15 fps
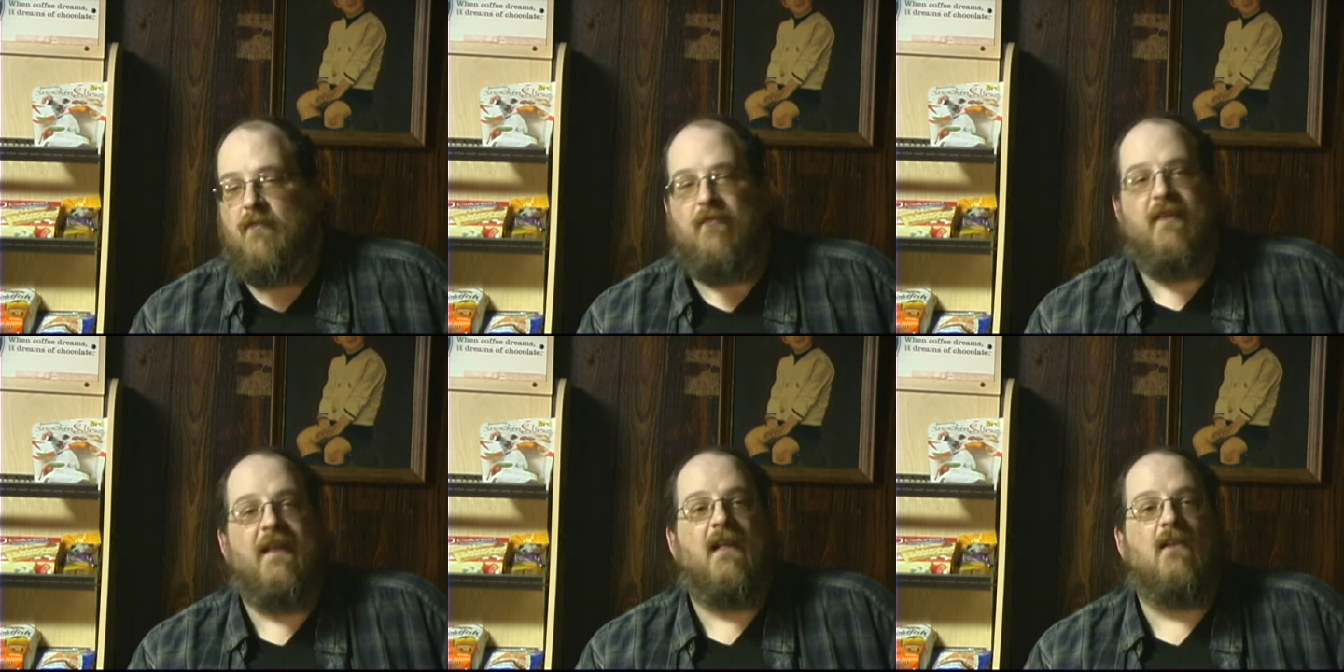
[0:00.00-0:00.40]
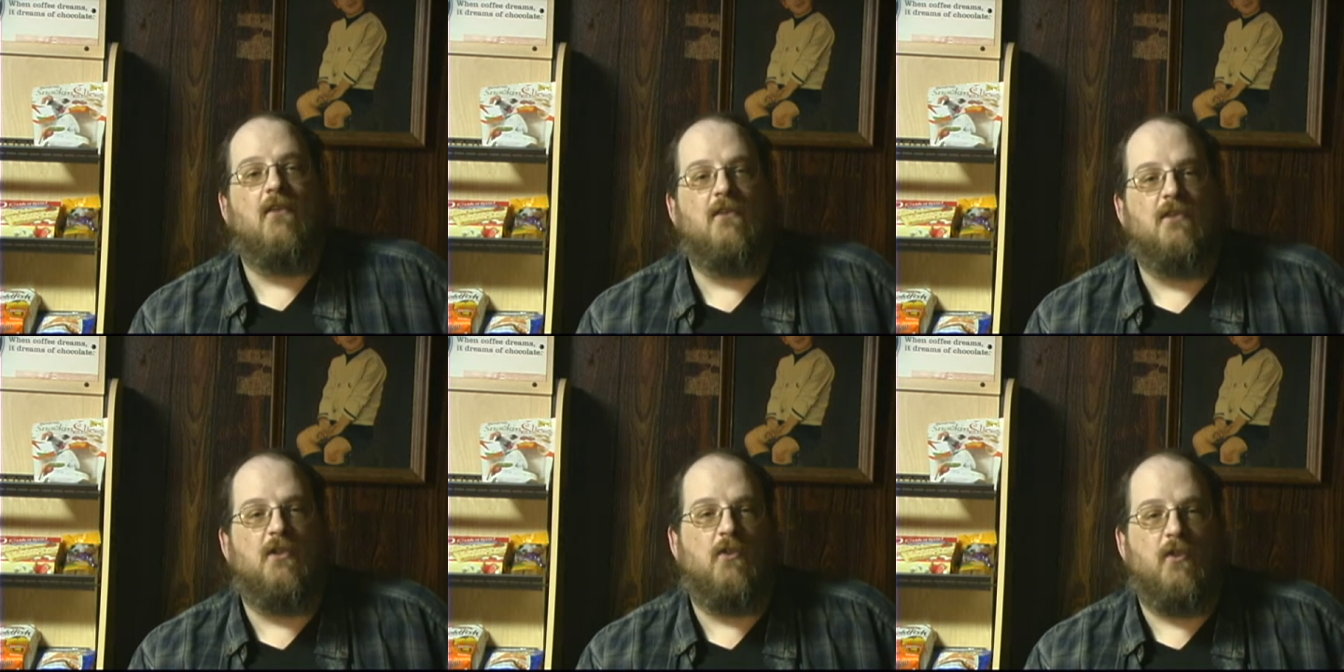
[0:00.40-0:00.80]

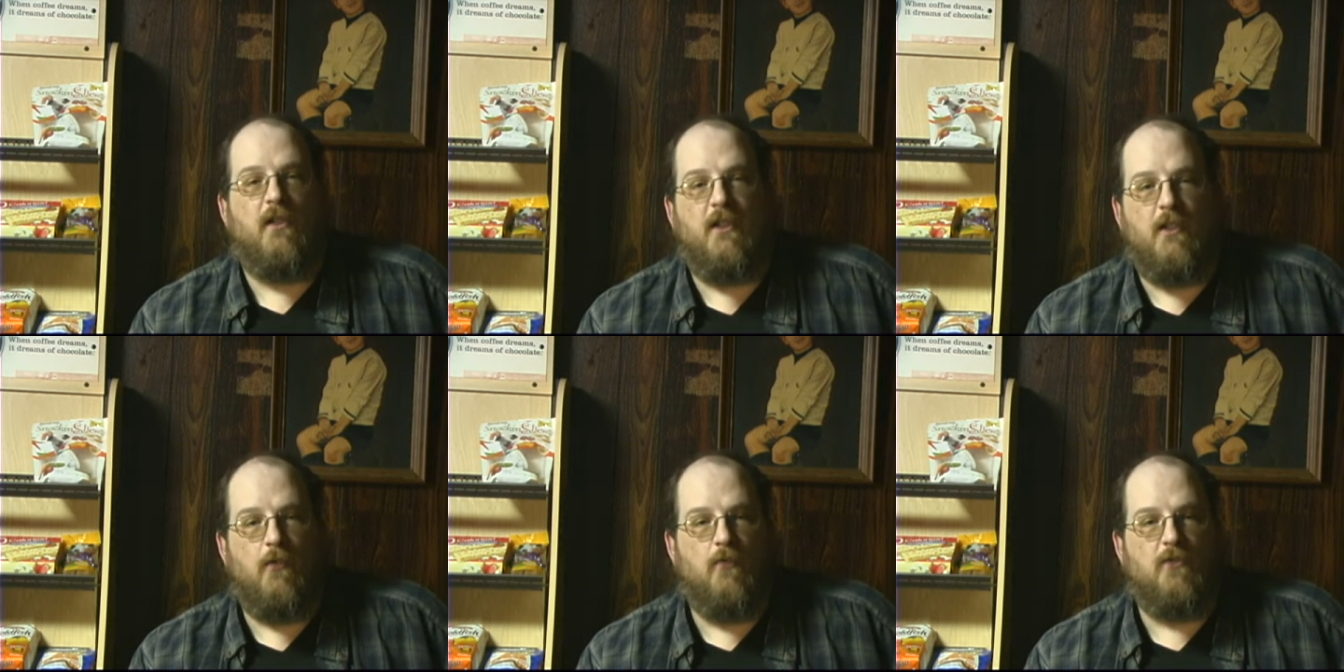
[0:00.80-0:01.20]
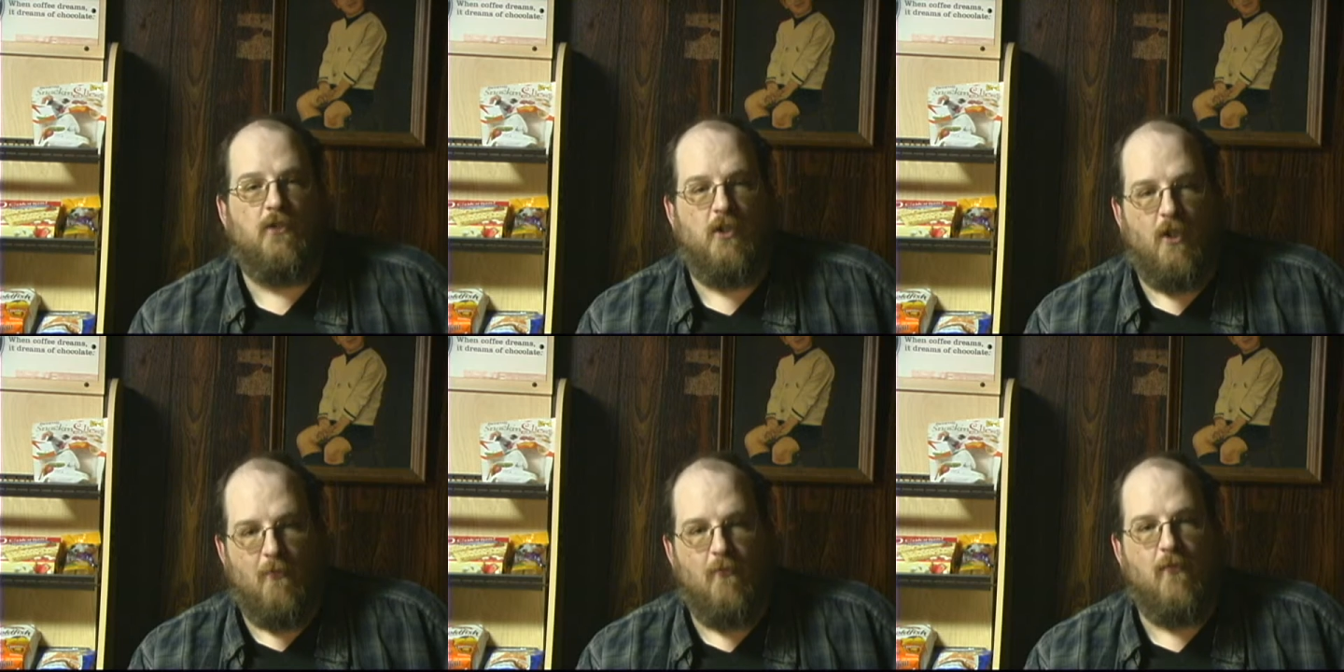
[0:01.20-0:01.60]
vehicles you can use
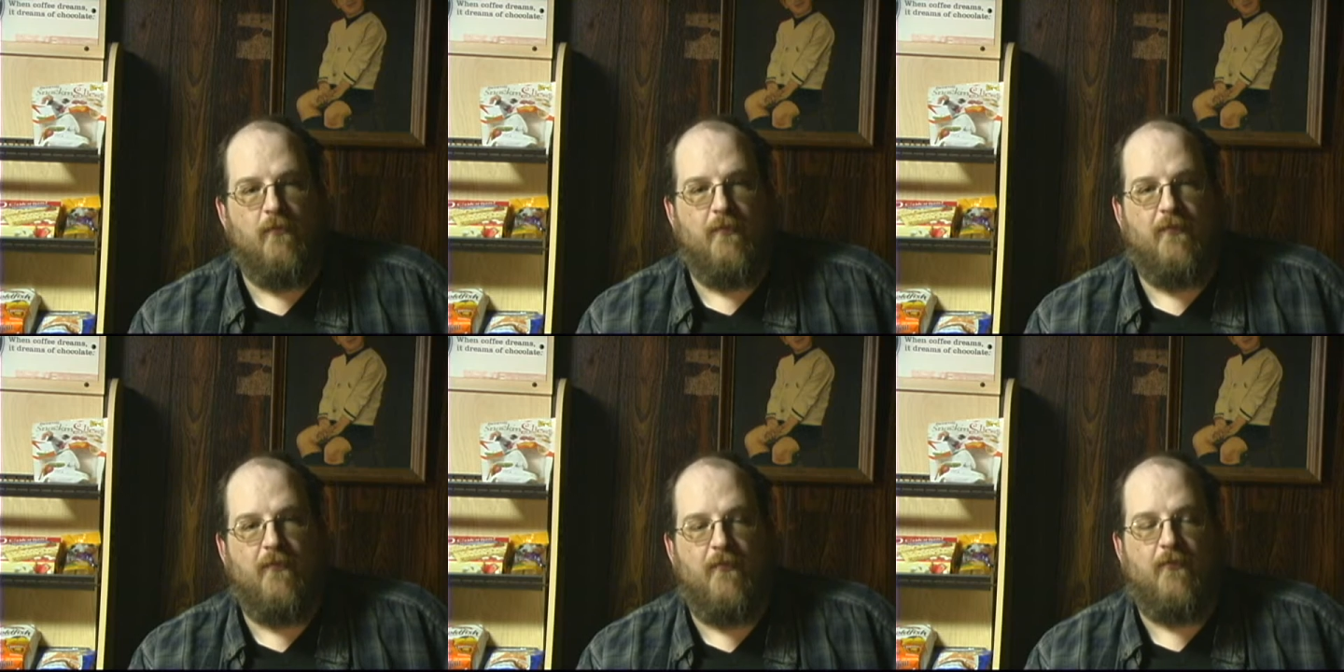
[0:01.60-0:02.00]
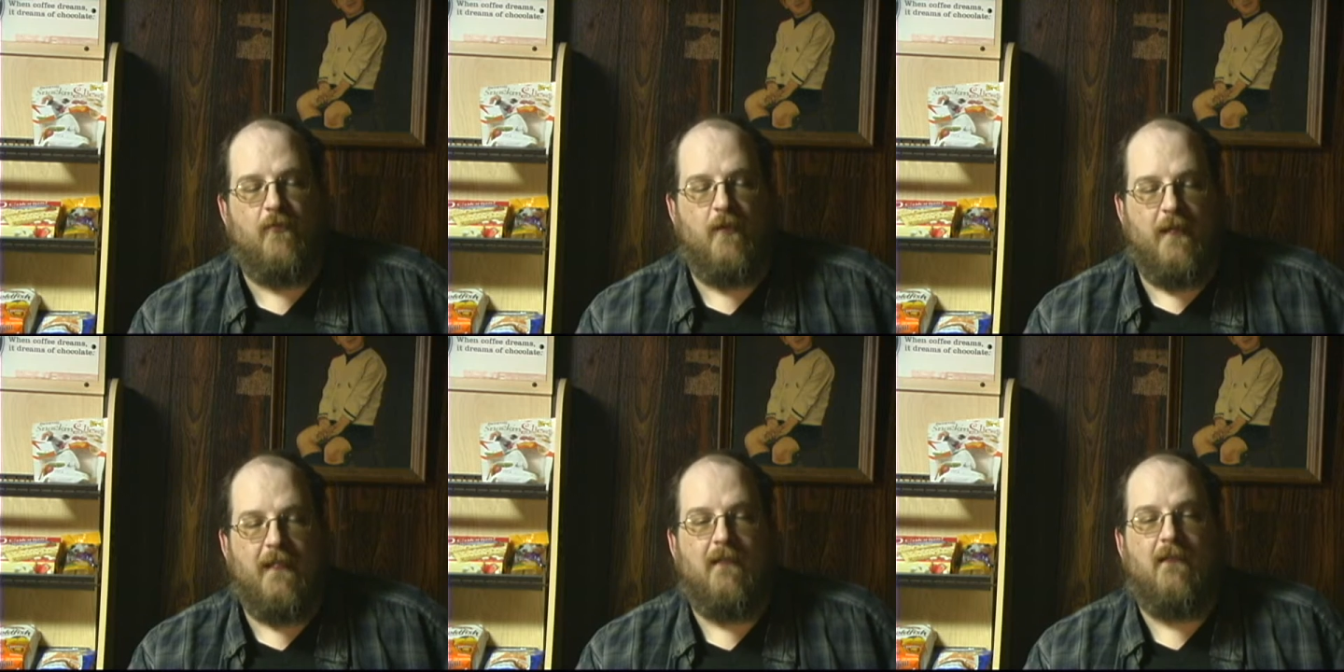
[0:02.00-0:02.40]
in your movie for
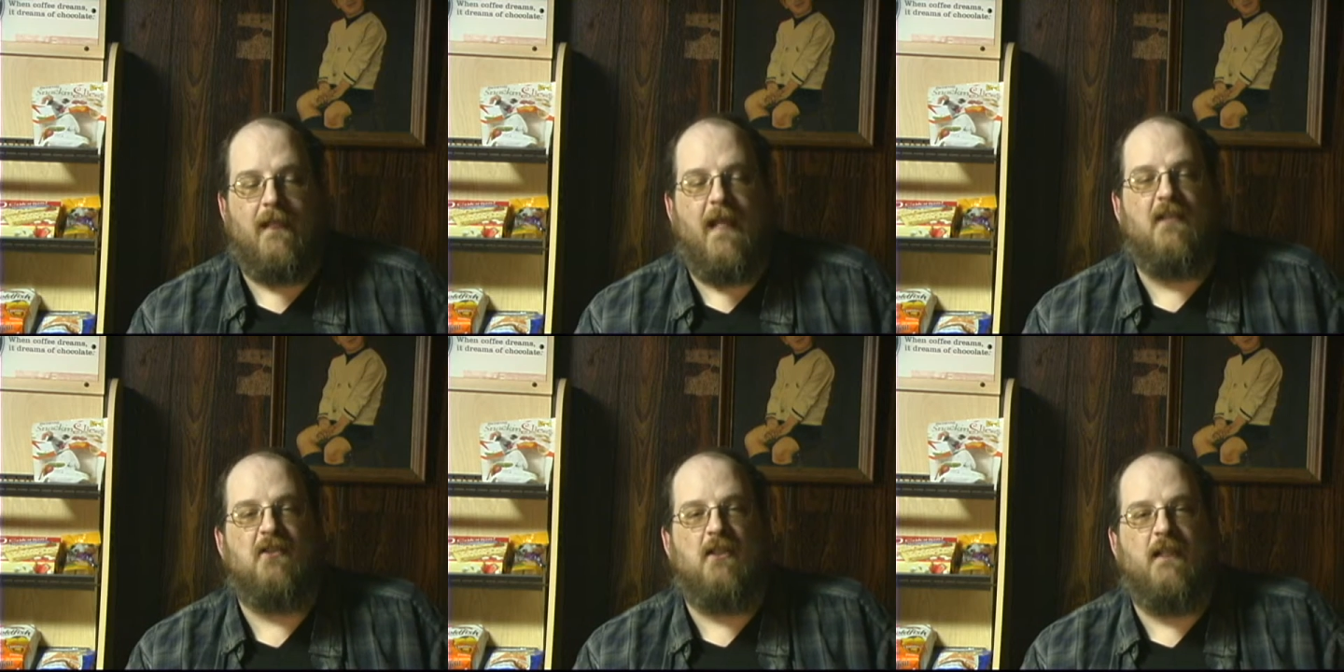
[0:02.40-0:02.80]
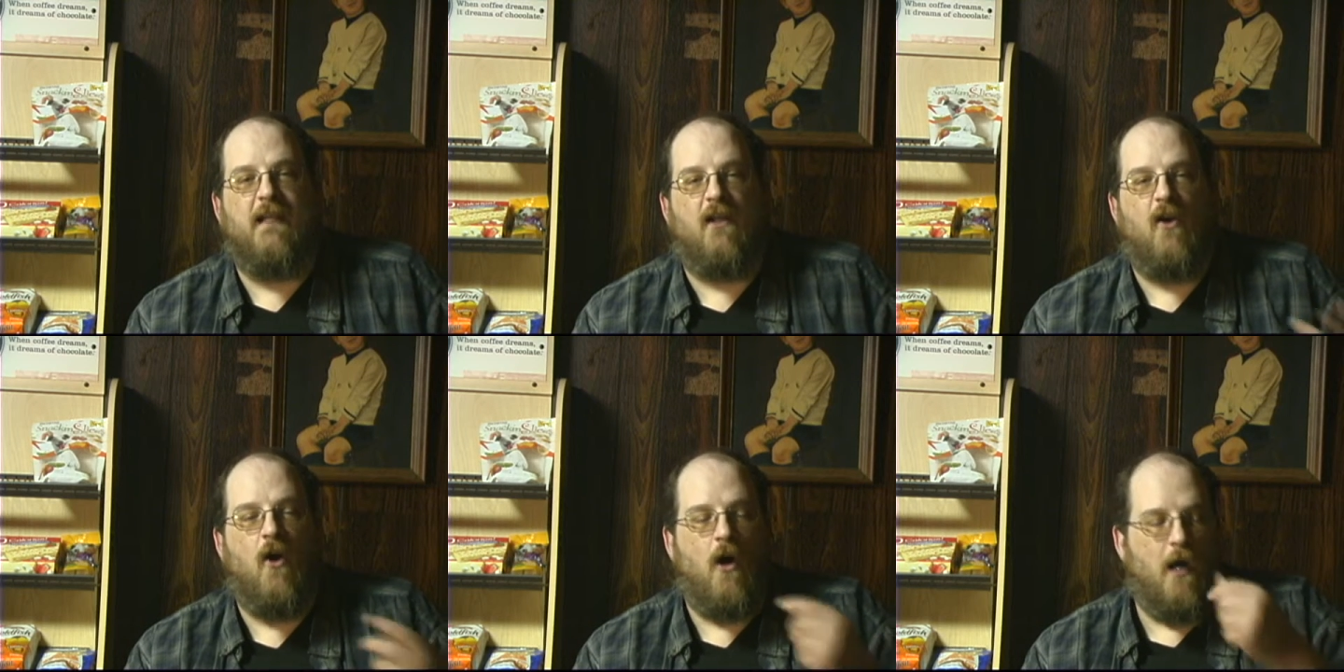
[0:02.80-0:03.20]
free, in case you need
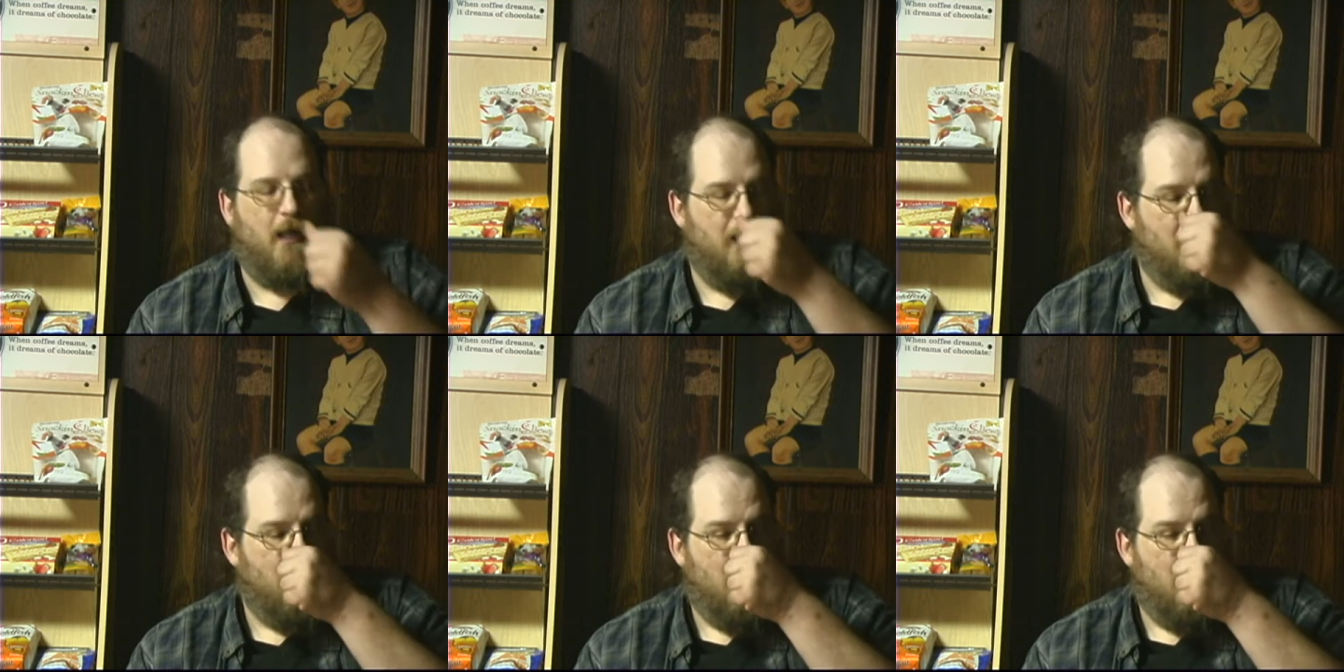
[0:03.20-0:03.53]
a car.